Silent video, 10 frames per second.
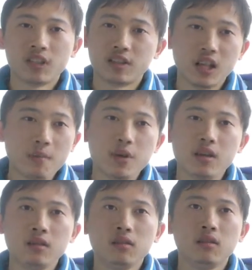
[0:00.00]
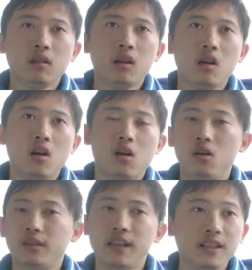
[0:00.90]
sleeping
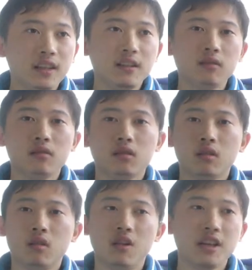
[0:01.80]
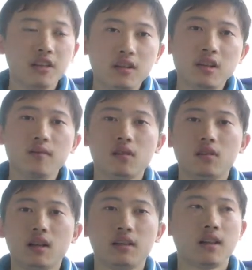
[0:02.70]
or dating or eating,
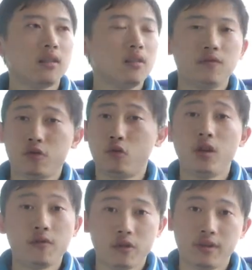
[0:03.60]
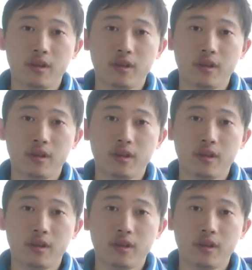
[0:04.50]
that kind of trivial